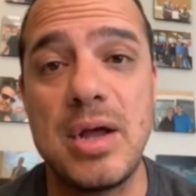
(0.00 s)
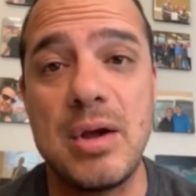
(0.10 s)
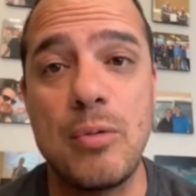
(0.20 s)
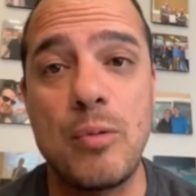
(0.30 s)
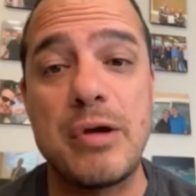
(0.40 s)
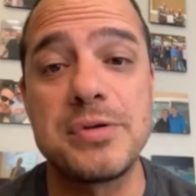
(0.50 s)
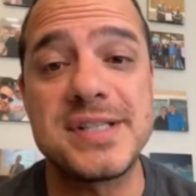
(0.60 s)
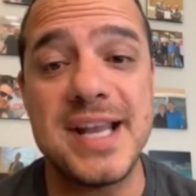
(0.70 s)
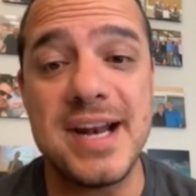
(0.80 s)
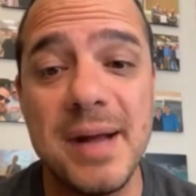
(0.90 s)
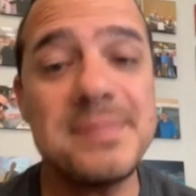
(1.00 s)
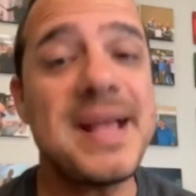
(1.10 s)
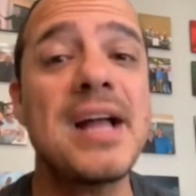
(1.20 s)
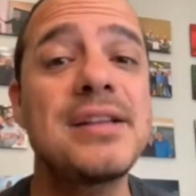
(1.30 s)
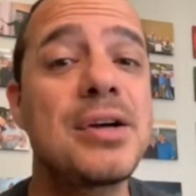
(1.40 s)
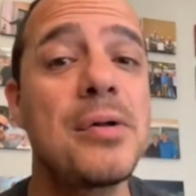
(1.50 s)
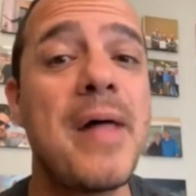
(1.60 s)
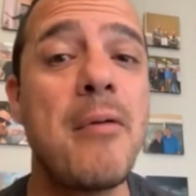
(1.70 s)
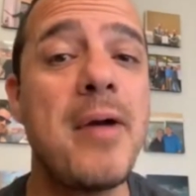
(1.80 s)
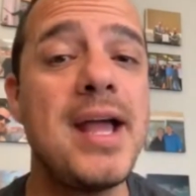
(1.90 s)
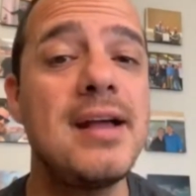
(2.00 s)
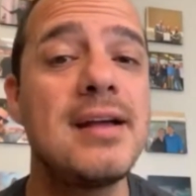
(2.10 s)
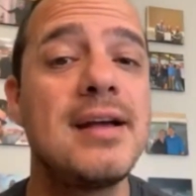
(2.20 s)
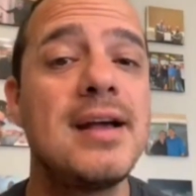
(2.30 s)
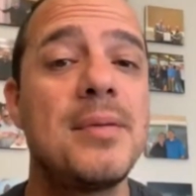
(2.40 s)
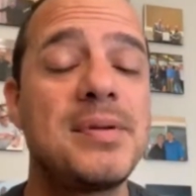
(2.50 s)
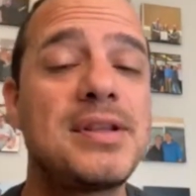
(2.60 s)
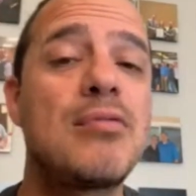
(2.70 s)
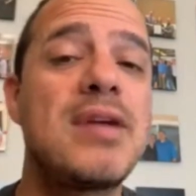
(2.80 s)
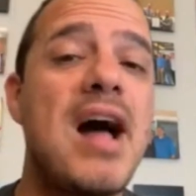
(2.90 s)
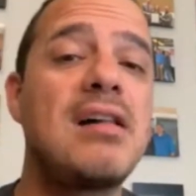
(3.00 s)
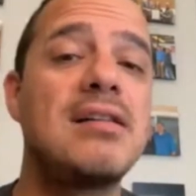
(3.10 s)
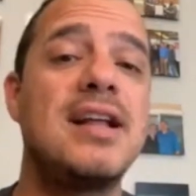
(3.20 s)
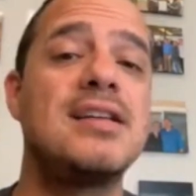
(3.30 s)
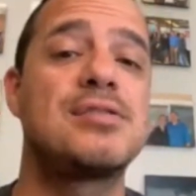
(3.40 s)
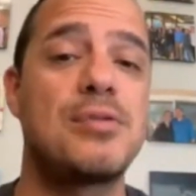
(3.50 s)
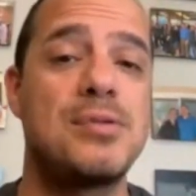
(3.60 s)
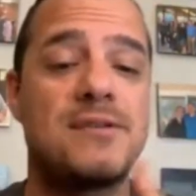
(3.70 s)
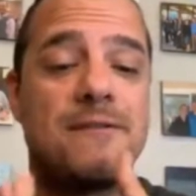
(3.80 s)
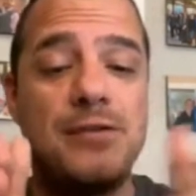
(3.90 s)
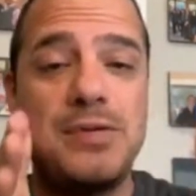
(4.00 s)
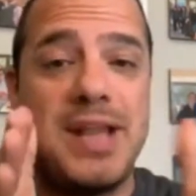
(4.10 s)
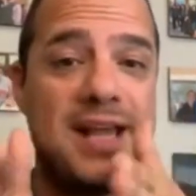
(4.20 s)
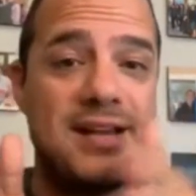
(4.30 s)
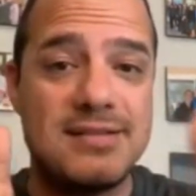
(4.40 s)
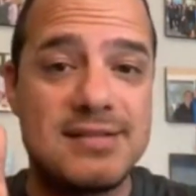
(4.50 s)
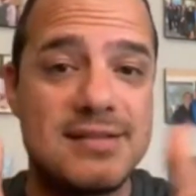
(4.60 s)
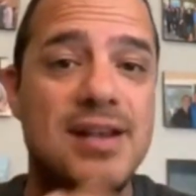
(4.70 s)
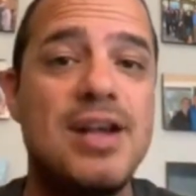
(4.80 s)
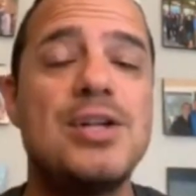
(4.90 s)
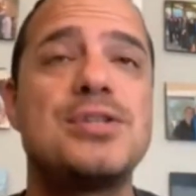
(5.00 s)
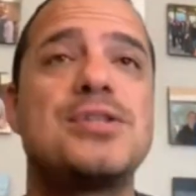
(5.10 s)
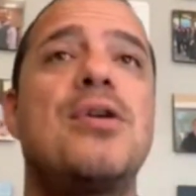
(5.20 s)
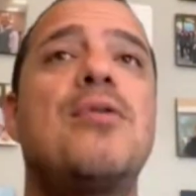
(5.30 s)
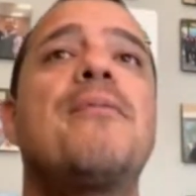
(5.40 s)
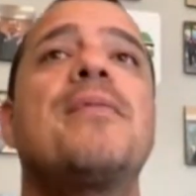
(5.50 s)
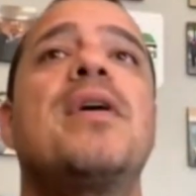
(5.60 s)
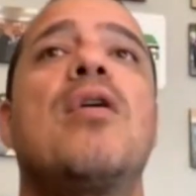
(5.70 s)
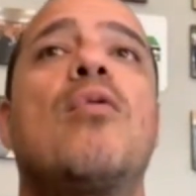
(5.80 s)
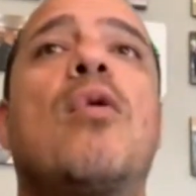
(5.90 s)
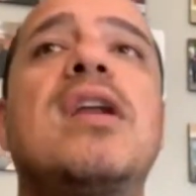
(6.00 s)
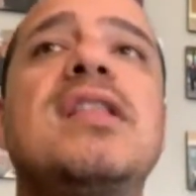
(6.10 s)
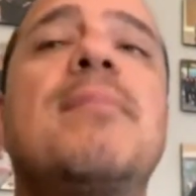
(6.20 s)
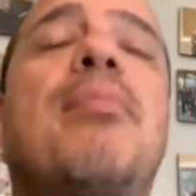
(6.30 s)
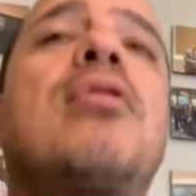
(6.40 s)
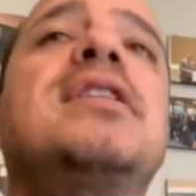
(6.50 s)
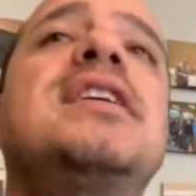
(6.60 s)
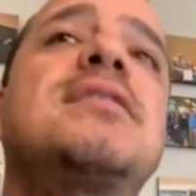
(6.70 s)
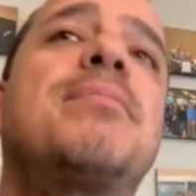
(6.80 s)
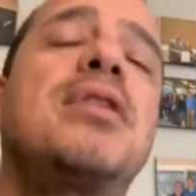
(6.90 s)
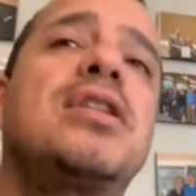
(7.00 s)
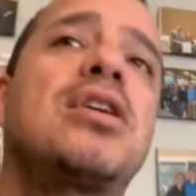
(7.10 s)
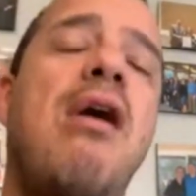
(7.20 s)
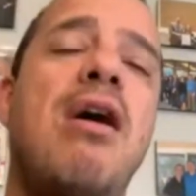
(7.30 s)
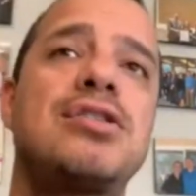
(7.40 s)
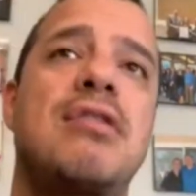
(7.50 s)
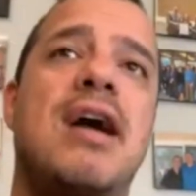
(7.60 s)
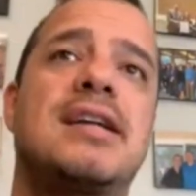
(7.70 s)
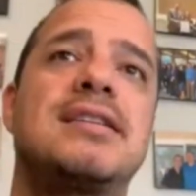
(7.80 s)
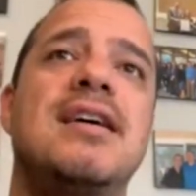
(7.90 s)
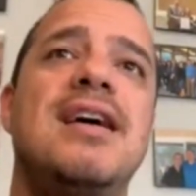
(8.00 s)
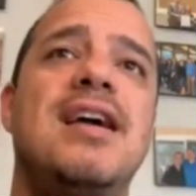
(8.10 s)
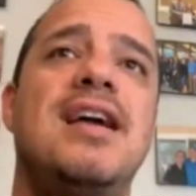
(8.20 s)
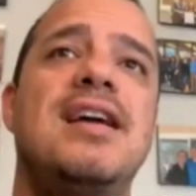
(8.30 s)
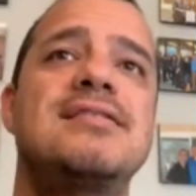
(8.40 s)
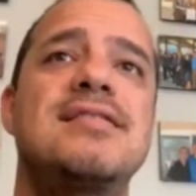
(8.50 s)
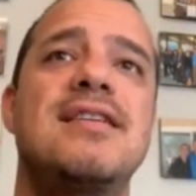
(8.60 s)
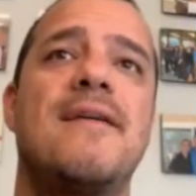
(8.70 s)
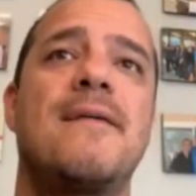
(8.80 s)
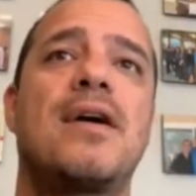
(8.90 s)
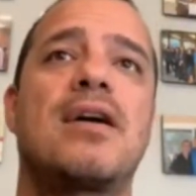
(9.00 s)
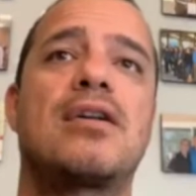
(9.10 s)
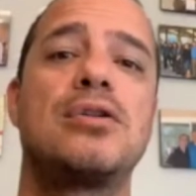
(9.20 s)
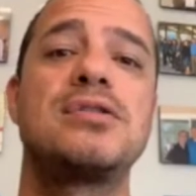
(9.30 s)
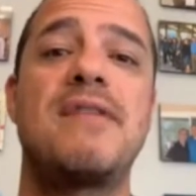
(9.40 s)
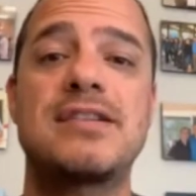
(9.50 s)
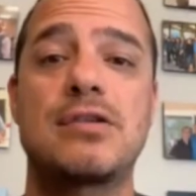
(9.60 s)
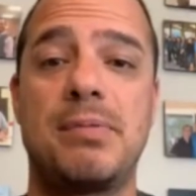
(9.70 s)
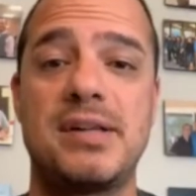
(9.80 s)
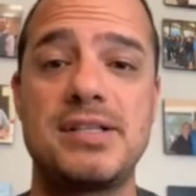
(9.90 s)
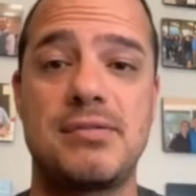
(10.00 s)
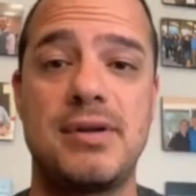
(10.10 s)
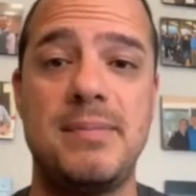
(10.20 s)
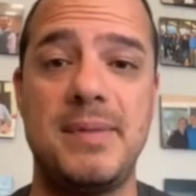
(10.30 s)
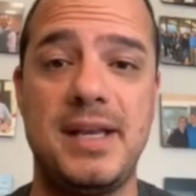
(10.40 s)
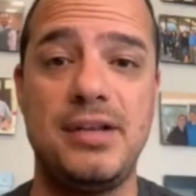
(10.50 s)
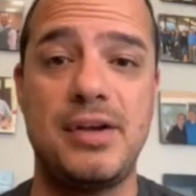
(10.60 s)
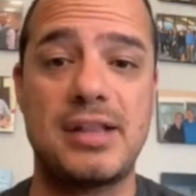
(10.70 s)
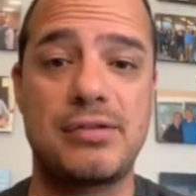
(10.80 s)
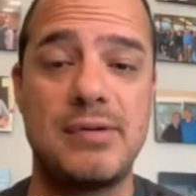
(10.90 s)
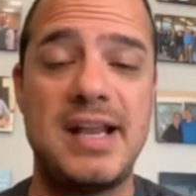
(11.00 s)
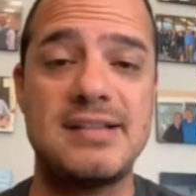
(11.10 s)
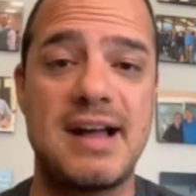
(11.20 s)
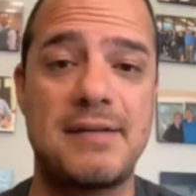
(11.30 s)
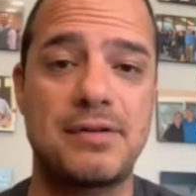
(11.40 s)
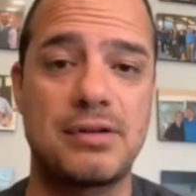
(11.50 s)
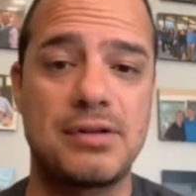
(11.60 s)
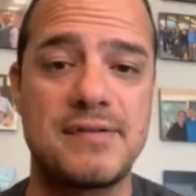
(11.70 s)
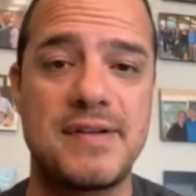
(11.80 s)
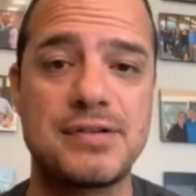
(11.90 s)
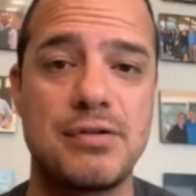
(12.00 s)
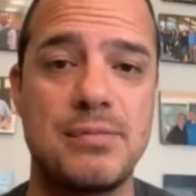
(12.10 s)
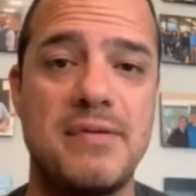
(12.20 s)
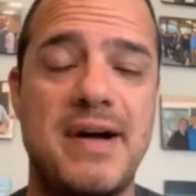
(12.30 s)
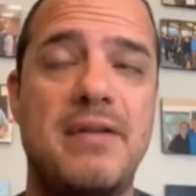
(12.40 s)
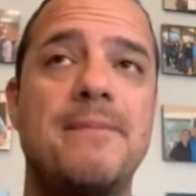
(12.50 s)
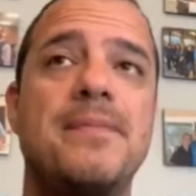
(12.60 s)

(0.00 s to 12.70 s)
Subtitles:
We'll set it up to go that way, but the reality is there's always a few days. So one of the important things to put in the contract is close of escrow plus 3, meaning you got 3 days after the close of escrow to move out,